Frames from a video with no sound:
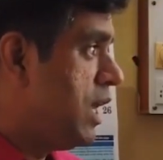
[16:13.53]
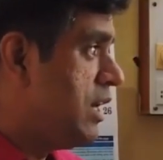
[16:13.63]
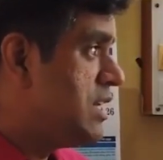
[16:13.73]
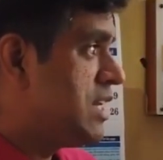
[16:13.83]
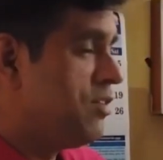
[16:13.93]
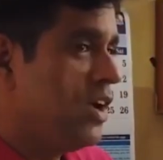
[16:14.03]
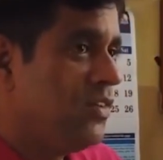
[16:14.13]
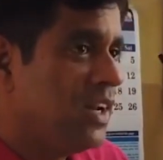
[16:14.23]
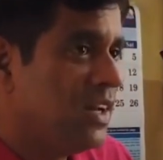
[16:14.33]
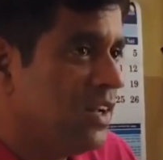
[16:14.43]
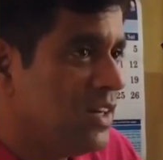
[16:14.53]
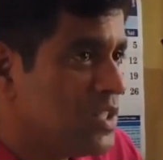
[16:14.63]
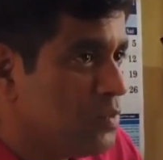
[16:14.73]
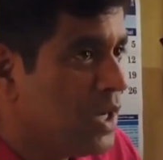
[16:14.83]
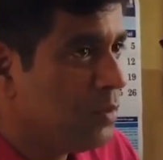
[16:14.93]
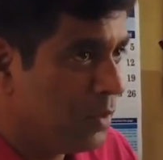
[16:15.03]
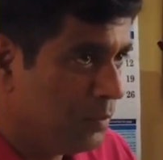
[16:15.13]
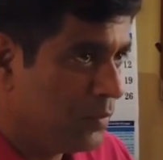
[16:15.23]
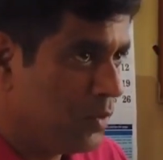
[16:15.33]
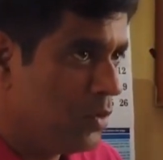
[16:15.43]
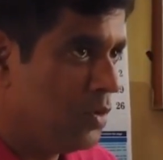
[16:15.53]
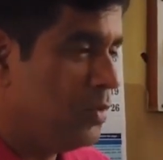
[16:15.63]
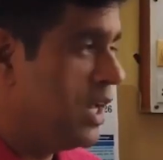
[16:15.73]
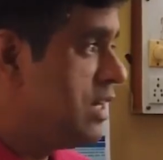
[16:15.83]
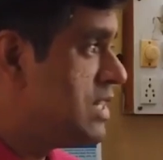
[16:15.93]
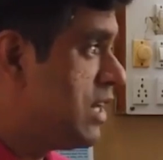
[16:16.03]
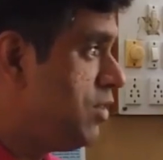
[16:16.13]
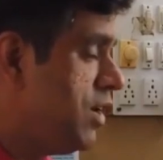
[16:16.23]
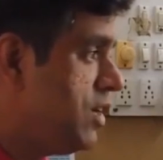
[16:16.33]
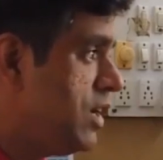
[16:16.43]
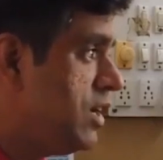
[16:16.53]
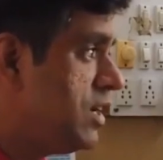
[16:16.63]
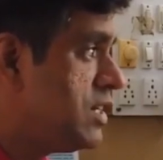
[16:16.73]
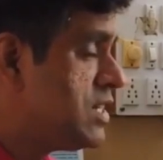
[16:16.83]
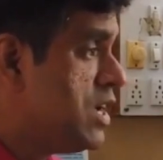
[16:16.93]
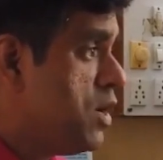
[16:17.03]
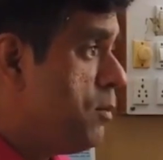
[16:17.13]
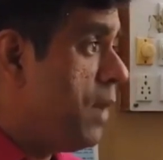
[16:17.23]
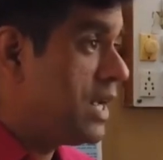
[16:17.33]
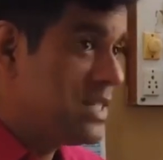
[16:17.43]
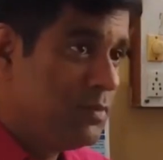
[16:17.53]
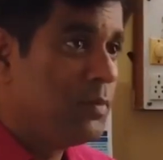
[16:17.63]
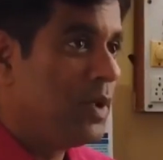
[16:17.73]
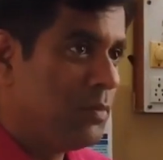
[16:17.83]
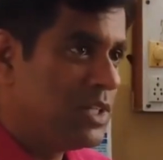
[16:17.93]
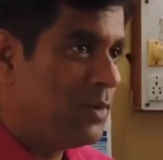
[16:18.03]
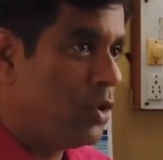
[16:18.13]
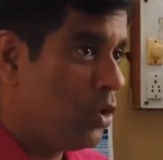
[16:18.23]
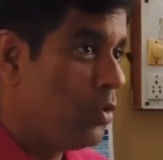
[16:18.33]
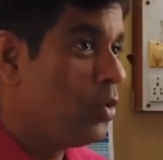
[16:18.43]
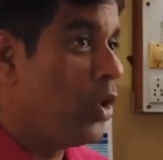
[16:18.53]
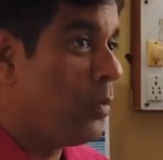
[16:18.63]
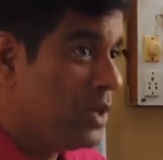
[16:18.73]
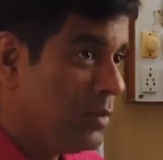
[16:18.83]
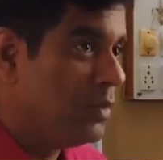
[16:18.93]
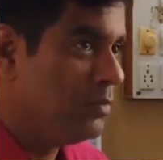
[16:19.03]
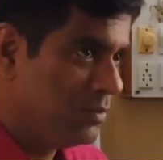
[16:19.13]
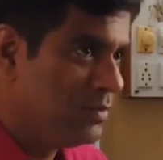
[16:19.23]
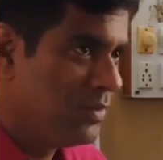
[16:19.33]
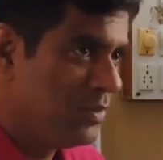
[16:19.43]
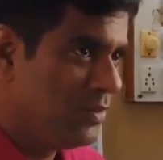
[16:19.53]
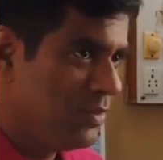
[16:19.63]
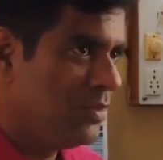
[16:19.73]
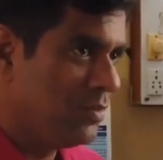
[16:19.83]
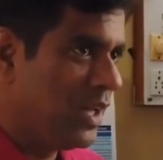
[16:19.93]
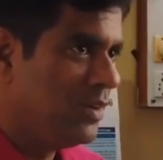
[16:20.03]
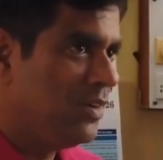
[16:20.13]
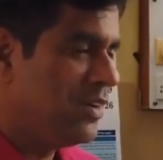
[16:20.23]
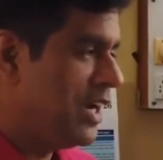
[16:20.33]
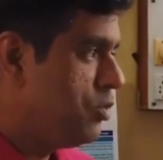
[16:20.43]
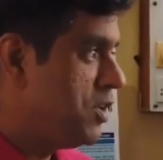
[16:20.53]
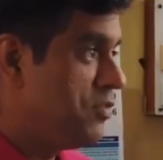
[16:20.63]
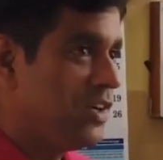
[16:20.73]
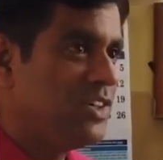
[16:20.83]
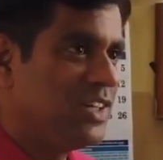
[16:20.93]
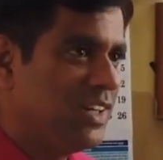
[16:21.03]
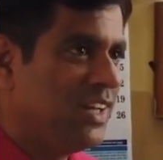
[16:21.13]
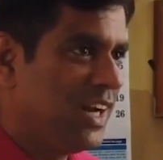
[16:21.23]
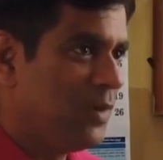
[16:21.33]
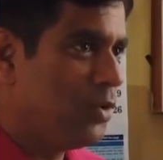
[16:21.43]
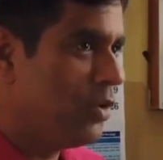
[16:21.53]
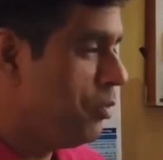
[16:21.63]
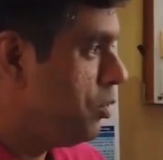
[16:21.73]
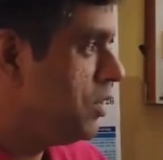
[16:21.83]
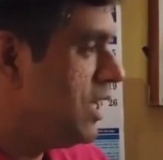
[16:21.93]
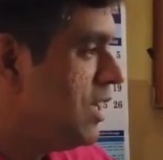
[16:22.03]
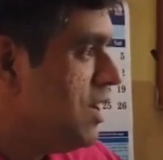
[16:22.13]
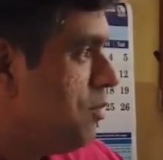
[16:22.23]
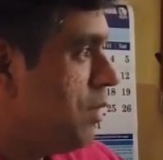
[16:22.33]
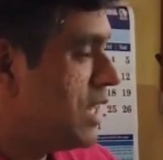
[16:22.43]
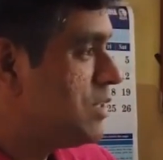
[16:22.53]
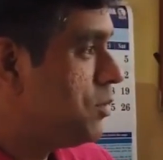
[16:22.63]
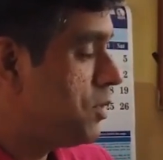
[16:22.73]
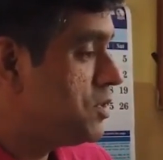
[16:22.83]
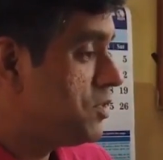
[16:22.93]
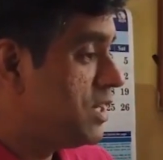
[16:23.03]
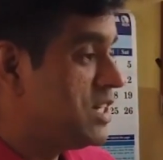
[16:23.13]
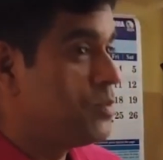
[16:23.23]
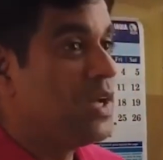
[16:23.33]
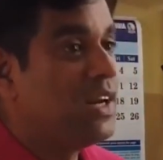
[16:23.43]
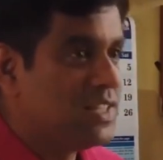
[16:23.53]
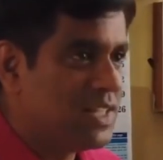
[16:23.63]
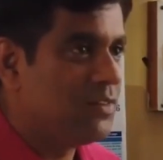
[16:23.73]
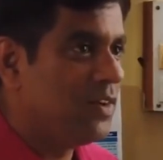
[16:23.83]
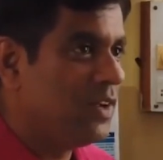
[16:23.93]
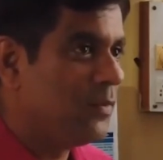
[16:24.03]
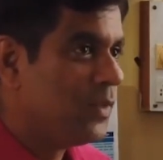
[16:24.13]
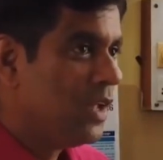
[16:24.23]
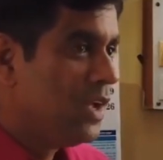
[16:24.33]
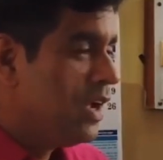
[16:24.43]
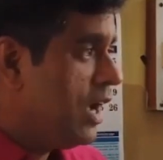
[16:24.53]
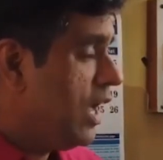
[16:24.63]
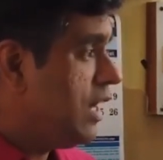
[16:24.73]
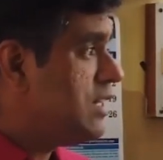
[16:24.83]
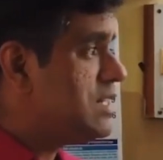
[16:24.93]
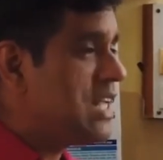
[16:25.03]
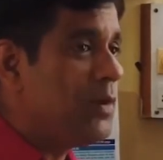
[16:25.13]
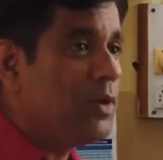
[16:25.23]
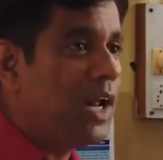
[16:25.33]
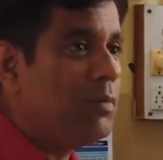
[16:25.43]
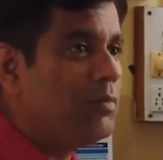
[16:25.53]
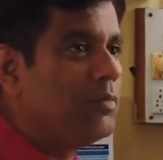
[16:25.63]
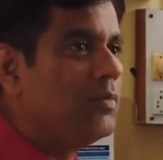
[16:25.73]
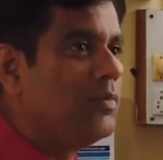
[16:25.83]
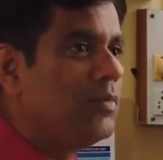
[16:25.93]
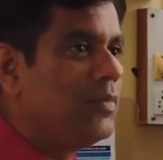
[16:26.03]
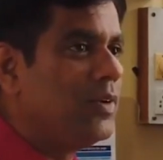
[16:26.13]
barely surviving near its minimum, or barely surviving near its maximum temperature. I'm not talking about optimum. So try to differentiate that. I'm talking about the maximum temperature where it is barely surviving. And at the same time,